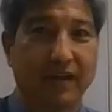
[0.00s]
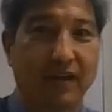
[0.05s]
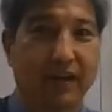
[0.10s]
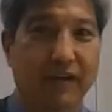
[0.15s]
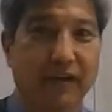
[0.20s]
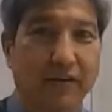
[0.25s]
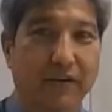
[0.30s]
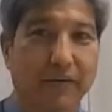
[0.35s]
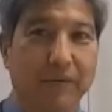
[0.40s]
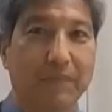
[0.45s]

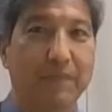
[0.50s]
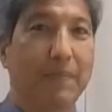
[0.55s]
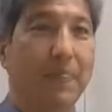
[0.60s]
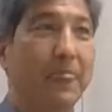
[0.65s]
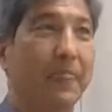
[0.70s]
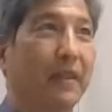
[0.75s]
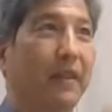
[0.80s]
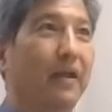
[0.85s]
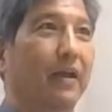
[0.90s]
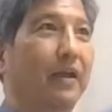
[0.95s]
Hello,
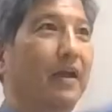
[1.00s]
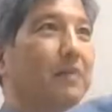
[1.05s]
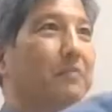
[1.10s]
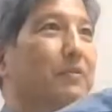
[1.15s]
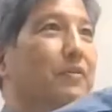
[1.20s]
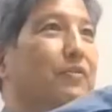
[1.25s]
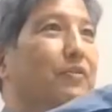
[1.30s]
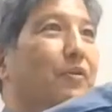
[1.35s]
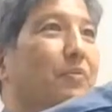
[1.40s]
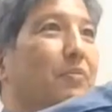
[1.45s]

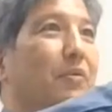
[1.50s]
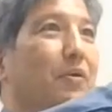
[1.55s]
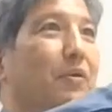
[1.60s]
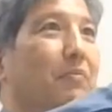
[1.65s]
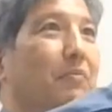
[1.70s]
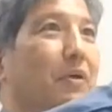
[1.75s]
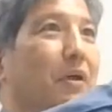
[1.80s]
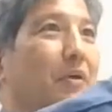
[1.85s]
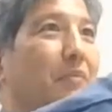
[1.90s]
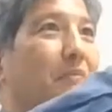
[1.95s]
I'm Mr.
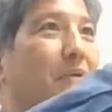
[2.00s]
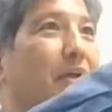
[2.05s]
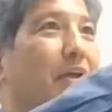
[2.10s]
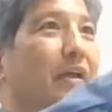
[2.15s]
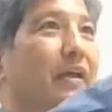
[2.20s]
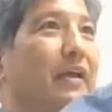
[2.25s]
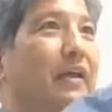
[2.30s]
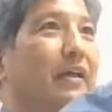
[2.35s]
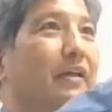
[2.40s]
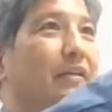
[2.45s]
Birnbaum,
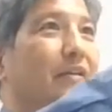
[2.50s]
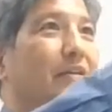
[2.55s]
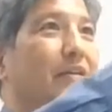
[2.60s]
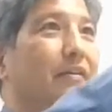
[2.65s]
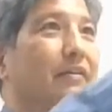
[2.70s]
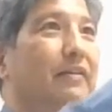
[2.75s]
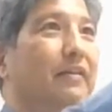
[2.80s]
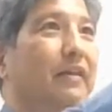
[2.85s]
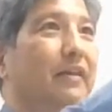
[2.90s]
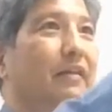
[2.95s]

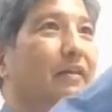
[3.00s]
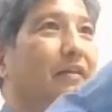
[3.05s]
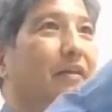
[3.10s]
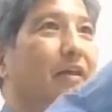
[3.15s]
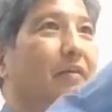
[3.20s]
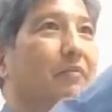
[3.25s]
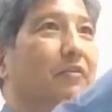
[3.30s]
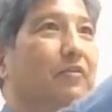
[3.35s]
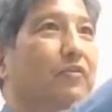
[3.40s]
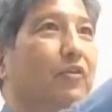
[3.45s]
and today in
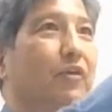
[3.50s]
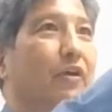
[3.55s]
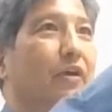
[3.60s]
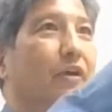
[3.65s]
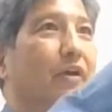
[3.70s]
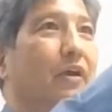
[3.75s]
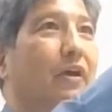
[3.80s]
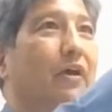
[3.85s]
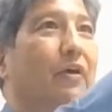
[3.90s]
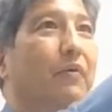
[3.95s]

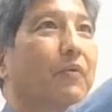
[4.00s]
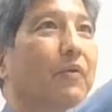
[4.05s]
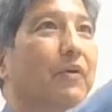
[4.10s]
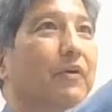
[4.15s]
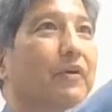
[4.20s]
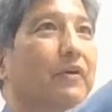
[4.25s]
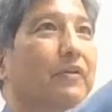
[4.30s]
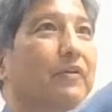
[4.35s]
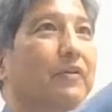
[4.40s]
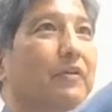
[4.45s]
chemistry
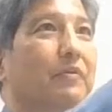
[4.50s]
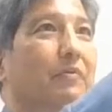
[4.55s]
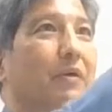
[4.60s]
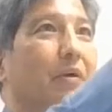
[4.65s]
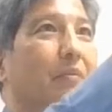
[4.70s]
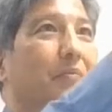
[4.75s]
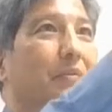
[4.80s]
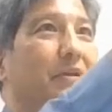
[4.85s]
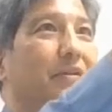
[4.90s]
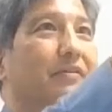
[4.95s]
we're going to learn
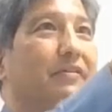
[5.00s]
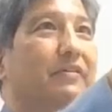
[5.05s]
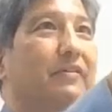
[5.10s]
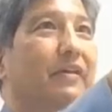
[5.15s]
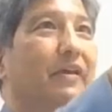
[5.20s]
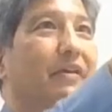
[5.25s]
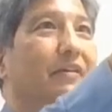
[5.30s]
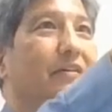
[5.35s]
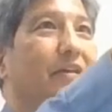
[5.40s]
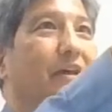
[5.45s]
about
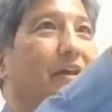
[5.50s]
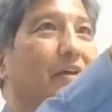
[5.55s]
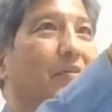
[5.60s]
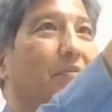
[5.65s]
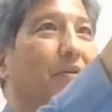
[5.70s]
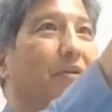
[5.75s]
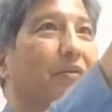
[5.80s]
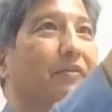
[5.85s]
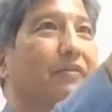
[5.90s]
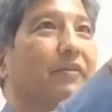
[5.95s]
BCA
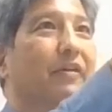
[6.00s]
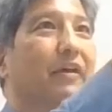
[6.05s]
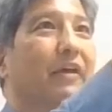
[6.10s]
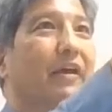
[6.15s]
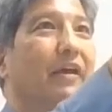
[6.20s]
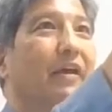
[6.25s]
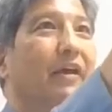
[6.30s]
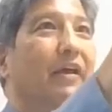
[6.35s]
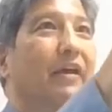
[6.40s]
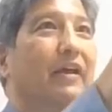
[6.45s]
tables.
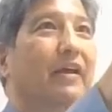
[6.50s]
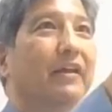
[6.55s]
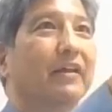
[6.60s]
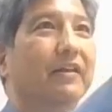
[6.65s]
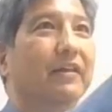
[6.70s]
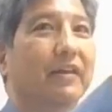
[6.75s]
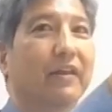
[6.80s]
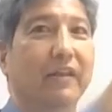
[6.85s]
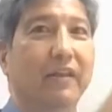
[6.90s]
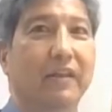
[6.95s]

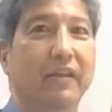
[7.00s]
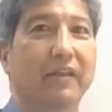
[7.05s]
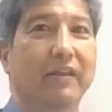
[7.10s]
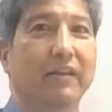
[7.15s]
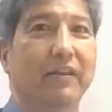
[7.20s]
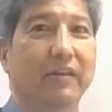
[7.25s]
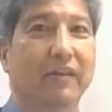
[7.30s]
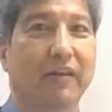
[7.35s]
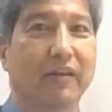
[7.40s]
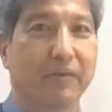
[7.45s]
And,
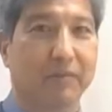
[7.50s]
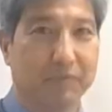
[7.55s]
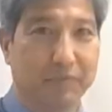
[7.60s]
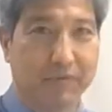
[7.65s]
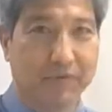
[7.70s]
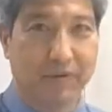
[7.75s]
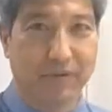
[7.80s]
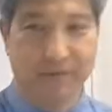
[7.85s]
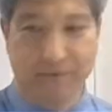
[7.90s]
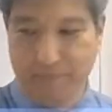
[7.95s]

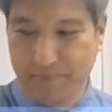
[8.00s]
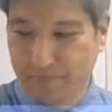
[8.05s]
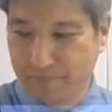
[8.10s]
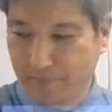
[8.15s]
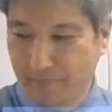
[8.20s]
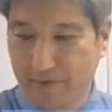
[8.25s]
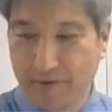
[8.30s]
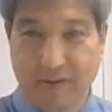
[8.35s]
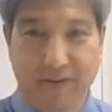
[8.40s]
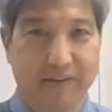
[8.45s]
oops,
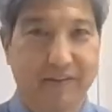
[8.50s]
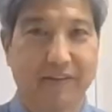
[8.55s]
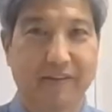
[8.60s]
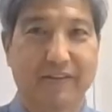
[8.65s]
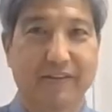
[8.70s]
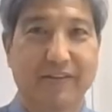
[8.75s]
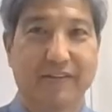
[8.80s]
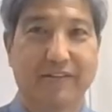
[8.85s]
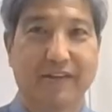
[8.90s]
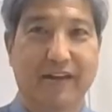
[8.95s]

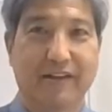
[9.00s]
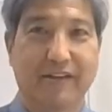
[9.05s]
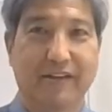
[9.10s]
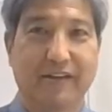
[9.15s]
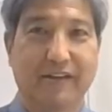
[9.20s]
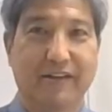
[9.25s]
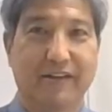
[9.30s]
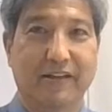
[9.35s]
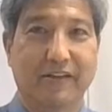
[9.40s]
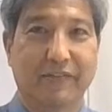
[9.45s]
just a
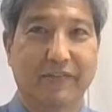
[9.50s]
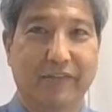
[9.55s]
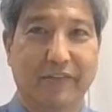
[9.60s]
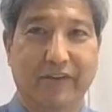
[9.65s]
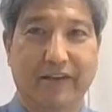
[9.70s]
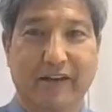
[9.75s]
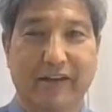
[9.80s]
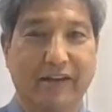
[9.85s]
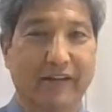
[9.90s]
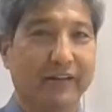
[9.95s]
second, I keep
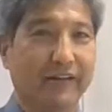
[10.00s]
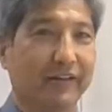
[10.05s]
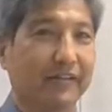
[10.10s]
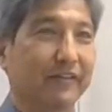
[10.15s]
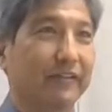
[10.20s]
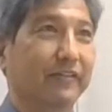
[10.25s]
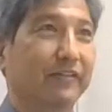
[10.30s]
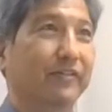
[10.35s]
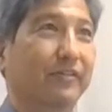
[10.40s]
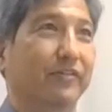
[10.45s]
forgetting
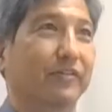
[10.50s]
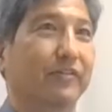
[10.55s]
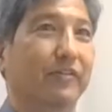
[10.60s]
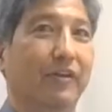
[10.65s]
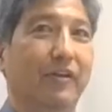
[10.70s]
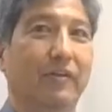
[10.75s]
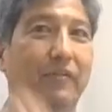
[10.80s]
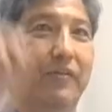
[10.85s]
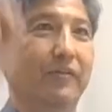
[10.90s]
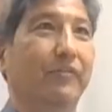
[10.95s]
that this
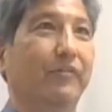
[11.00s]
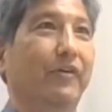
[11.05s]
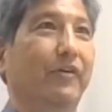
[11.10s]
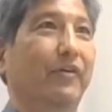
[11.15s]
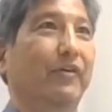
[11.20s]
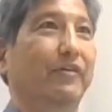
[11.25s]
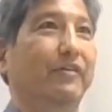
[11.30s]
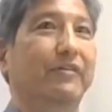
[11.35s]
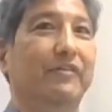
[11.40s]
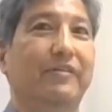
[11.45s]
is
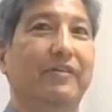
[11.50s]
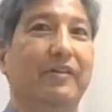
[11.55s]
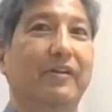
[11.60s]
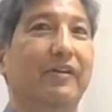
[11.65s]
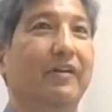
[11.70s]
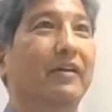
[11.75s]
reverse.